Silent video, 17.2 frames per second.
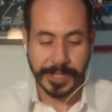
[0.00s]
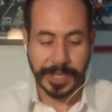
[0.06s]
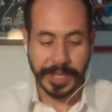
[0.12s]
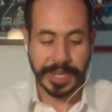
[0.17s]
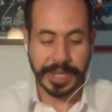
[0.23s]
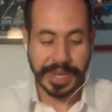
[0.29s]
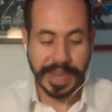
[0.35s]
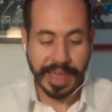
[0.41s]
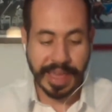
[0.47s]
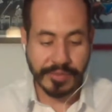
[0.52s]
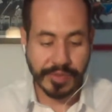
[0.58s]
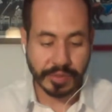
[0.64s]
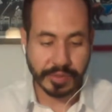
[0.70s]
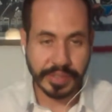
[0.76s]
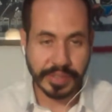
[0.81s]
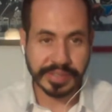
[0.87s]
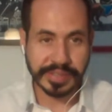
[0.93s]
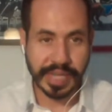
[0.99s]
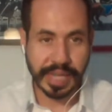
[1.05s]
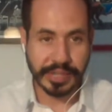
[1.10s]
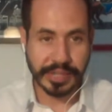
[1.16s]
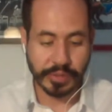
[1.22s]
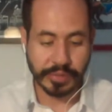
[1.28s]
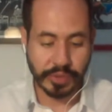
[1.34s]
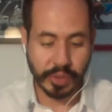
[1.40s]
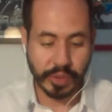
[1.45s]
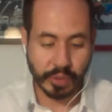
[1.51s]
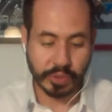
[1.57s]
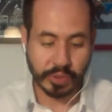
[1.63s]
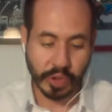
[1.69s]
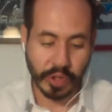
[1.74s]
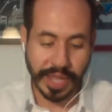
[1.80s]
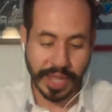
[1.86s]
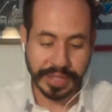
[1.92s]
and never on the side of those
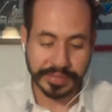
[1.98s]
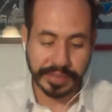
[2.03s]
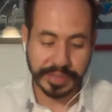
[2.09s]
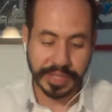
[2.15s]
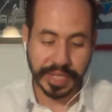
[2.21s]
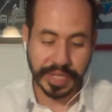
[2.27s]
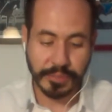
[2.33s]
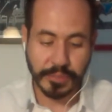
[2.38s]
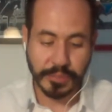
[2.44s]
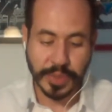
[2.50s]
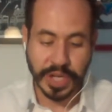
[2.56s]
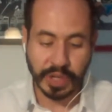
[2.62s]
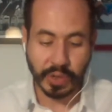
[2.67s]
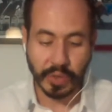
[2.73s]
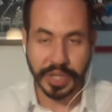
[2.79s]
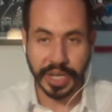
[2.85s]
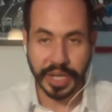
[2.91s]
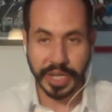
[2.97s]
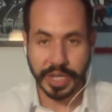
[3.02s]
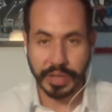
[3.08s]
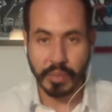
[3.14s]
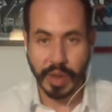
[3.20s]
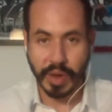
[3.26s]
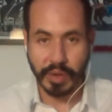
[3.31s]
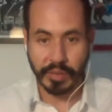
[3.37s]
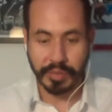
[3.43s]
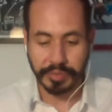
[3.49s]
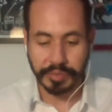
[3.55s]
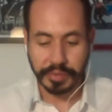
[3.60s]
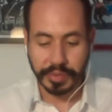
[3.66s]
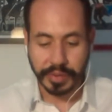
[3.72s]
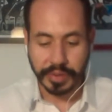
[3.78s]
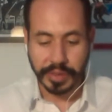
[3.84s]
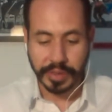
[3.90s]
collecting and reallocating wealth.
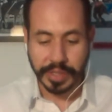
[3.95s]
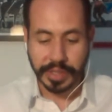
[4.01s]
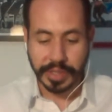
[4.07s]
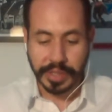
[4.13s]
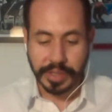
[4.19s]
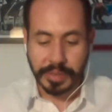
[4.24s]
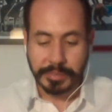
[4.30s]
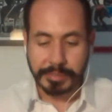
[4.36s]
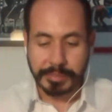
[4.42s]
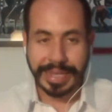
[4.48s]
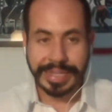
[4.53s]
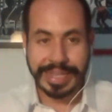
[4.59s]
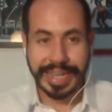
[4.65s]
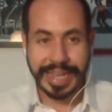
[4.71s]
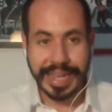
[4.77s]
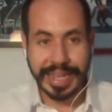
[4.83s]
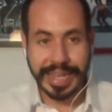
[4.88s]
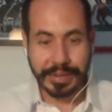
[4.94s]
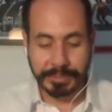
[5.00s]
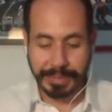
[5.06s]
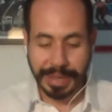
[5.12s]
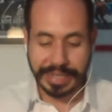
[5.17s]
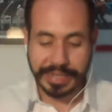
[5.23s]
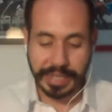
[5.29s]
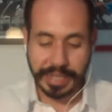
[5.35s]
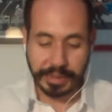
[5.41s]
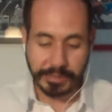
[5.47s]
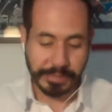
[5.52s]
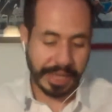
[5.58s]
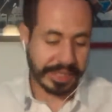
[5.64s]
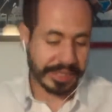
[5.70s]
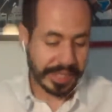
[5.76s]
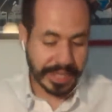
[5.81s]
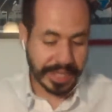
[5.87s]
By the
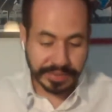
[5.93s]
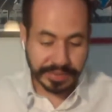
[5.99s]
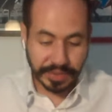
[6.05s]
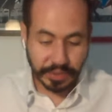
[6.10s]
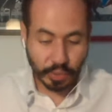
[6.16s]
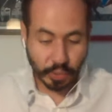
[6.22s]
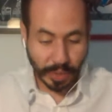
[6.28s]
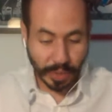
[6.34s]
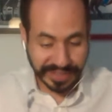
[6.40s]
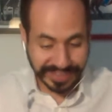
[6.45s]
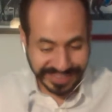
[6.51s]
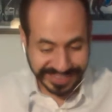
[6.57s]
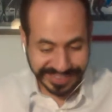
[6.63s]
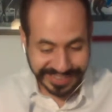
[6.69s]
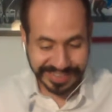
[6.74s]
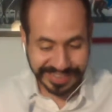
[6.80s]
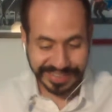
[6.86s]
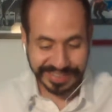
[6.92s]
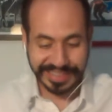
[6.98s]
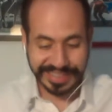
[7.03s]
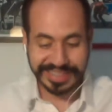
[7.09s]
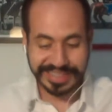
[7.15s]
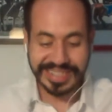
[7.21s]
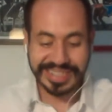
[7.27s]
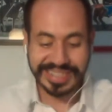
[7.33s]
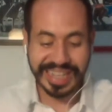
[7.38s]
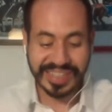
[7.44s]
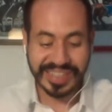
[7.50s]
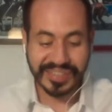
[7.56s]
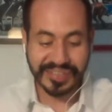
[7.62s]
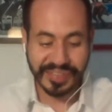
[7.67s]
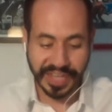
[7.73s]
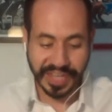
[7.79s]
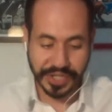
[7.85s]
1820s, the
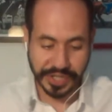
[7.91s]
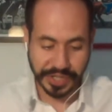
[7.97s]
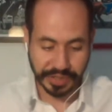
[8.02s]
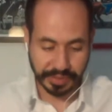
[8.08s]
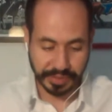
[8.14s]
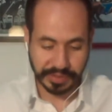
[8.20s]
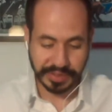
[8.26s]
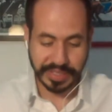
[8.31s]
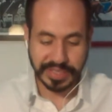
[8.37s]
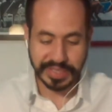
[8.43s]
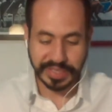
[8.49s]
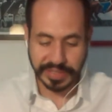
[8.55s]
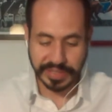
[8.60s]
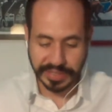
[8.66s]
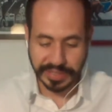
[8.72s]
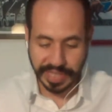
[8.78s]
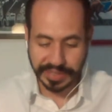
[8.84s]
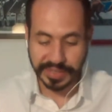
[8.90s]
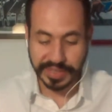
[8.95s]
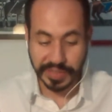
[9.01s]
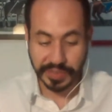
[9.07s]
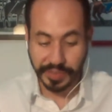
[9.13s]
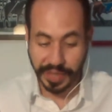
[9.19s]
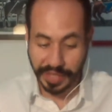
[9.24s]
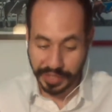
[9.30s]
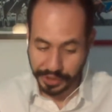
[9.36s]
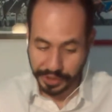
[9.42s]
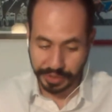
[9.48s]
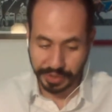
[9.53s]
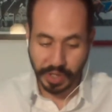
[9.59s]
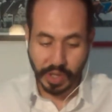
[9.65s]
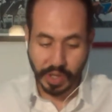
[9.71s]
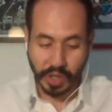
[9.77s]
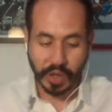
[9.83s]

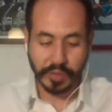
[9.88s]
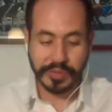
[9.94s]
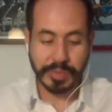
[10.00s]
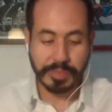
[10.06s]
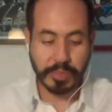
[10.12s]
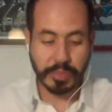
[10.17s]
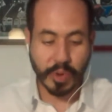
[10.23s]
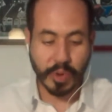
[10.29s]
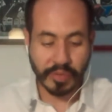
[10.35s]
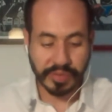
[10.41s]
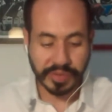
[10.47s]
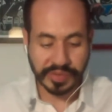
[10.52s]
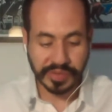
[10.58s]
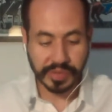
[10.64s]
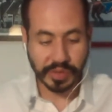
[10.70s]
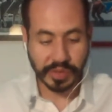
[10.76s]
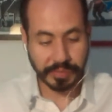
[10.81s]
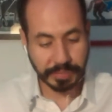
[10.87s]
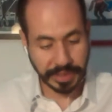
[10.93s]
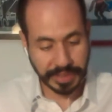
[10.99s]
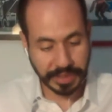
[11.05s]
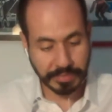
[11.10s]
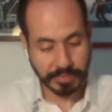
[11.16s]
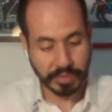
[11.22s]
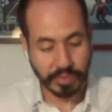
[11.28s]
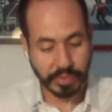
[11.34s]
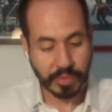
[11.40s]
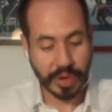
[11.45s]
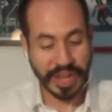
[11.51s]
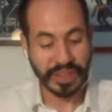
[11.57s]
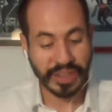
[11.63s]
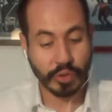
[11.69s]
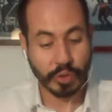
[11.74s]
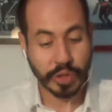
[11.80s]
dissatisfaction of the province of Pernambuco
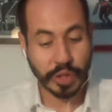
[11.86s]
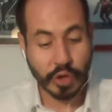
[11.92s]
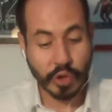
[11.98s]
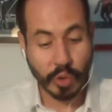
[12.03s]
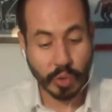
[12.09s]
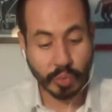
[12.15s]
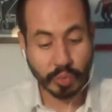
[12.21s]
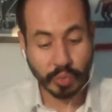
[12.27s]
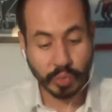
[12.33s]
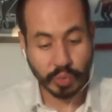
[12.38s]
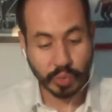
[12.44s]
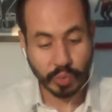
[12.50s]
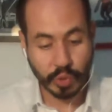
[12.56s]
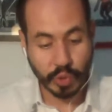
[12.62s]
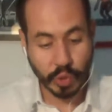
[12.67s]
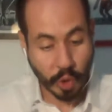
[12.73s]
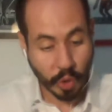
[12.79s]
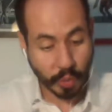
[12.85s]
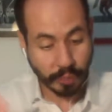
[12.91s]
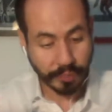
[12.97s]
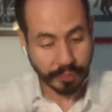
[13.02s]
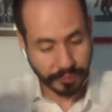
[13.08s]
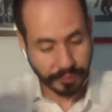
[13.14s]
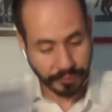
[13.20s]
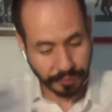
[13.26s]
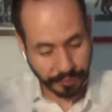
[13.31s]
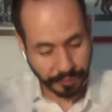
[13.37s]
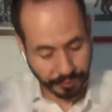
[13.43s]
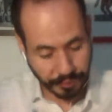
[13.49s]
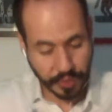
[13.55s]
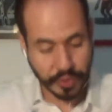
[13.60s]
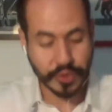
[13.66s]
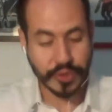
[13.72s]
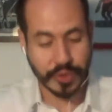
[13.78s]
had only grown
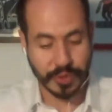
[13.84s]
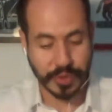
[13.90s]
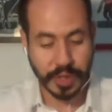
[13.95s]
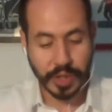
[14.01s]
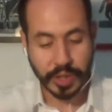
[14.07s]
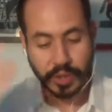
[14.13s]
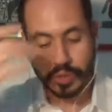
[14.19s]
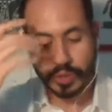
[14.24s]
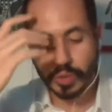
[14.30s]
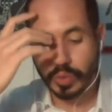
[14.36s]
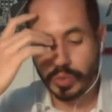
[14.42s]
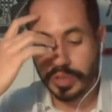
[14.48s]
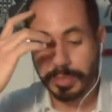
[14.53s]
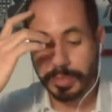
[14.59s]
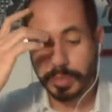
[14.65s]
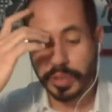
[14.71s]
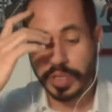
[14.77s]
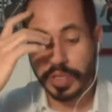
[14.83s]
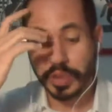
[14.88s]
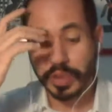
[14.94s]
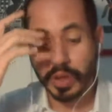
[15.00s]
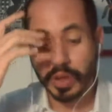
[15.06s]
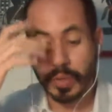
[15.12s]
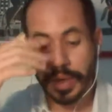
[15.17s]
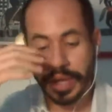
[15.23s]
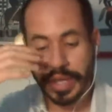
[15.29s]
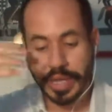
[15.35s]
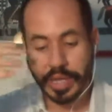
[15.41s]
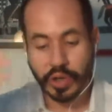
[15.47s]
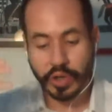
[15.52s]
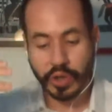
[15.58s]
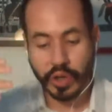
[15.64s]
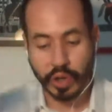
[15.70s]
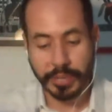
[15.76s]
further, due to political and
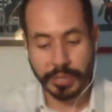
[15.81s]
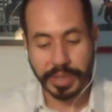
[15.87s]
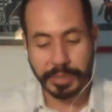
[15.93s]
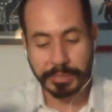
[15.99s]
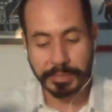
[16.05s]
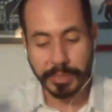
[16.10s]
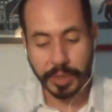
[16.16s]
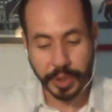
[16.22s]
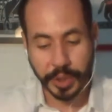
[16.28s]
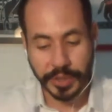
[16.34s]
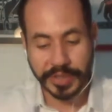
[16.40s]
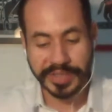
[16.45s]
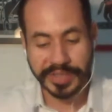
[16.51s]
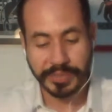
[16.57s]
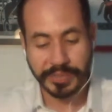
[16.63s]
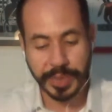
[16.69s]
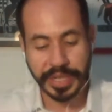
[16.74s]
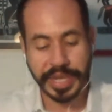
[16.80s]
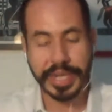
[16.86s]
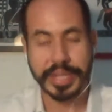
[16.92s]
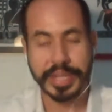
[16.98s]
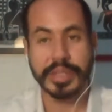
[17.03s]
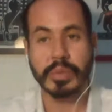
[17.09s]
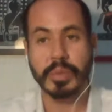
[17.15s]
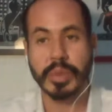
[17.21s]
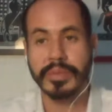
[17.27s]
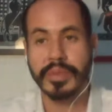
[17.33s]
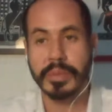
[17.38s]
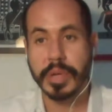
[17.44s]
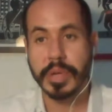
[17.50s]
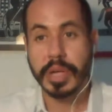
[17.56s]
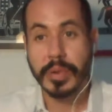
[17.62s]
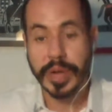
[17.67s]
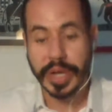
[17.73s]
economic burdens related with the
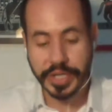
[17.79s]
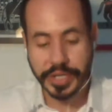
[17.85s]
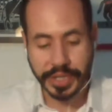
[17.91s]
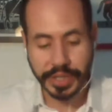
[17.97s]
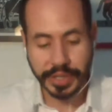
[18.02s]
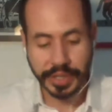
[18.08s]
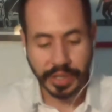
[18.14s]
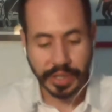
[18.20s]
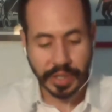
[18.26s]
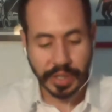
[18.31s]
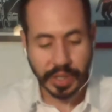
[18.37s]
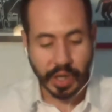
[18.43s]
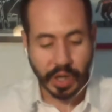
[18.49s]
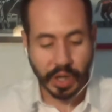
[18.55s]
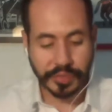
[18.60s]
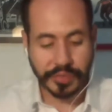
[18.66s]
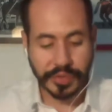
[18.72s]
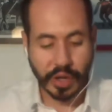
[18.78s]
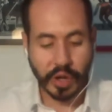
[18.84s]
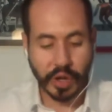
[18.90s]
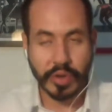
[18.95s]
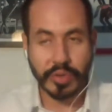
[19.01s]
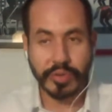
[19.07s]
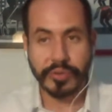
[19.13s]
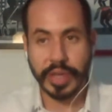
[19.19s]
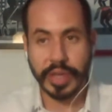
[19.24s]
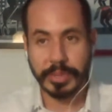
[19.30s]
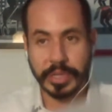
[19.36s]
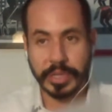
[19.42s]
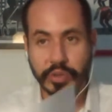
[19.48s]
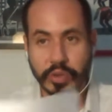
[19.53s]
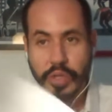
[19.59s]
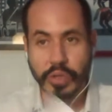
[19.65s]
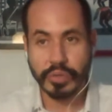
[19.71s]
migration of the royal
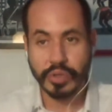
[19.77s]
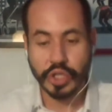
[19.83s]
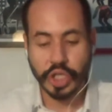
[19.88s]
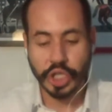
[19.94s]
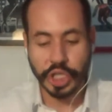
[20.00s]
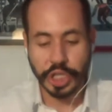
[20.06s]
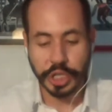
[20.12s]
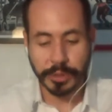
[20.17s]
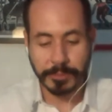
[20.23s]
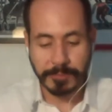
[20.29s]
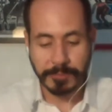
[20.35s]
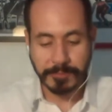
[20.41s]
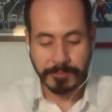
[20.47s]
family to Rio de Janeiro.